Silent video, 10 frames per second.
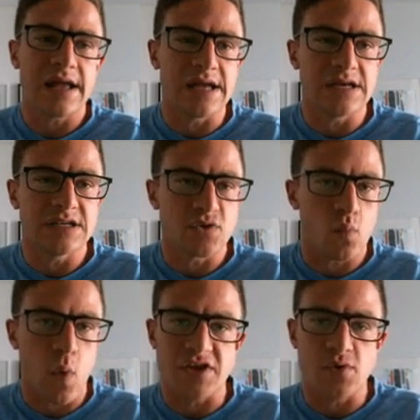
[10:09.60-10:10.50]
is
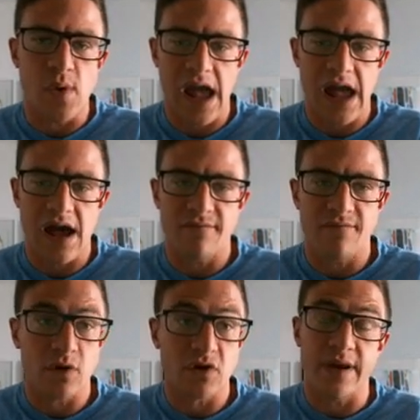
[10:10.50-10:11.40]
when
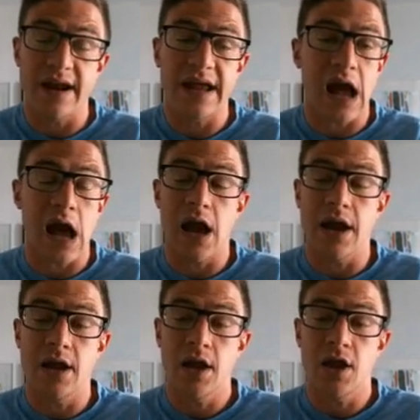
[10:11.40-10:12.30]
you're bidding
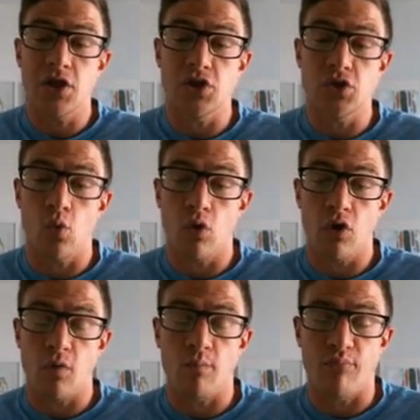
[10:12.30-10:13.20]
on
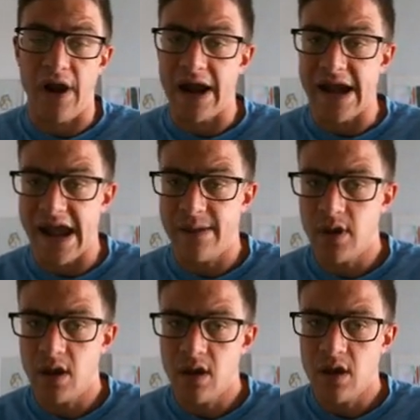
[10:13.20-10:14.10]
your brand
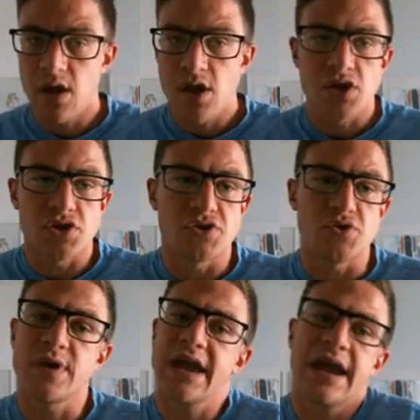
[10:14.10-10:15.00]
name,
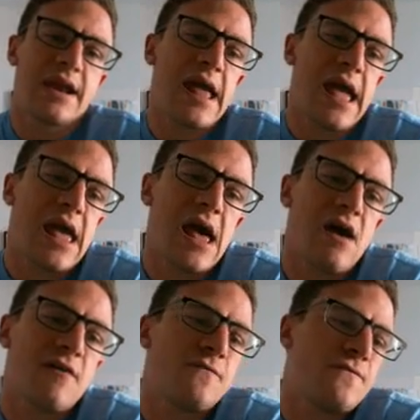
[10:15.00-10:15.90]
you can
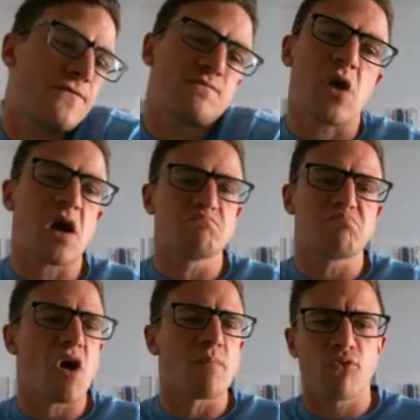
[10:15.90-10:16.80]
have
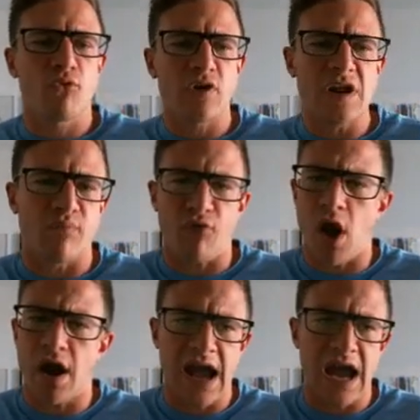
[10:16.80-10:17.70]
a pretty
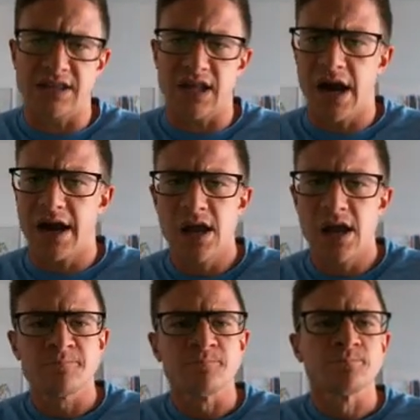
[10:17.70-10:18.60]
broad headline.
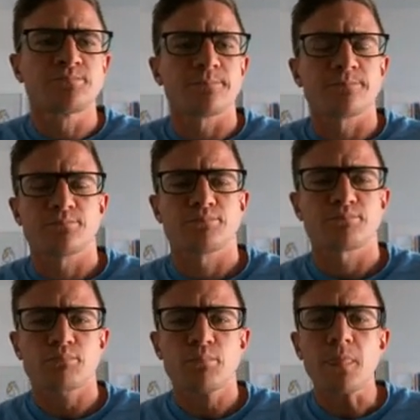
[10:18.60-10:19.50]

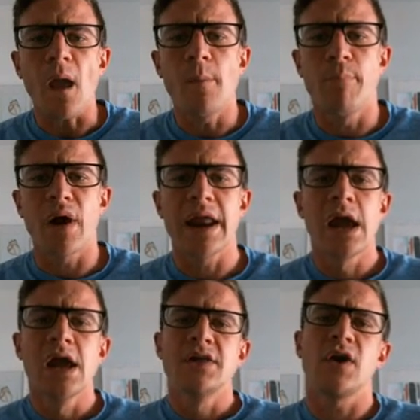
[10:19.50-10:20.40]
But
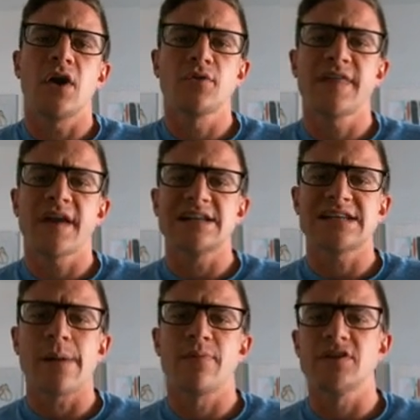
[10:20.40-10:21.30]
the other thing on
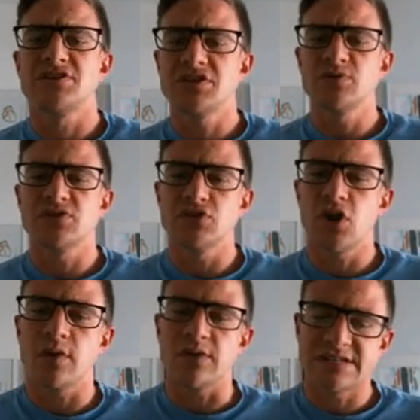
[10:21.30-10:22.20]
top of this too is, you
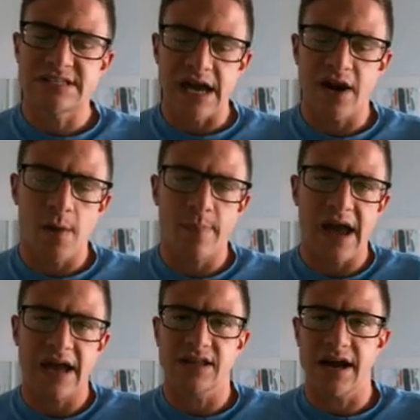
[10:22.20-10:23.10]
know, when you set up a
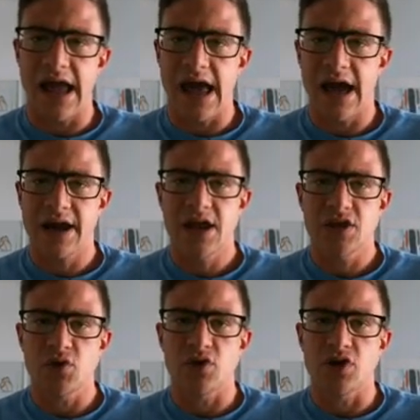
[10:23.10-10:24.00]
headline ad,
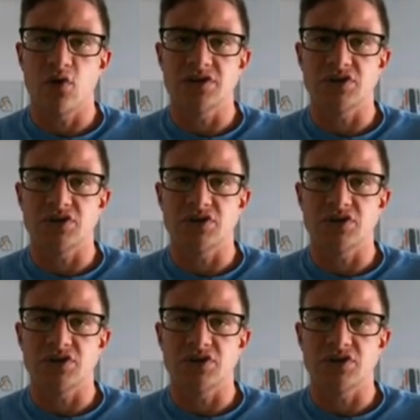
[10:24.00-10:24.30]
you can go to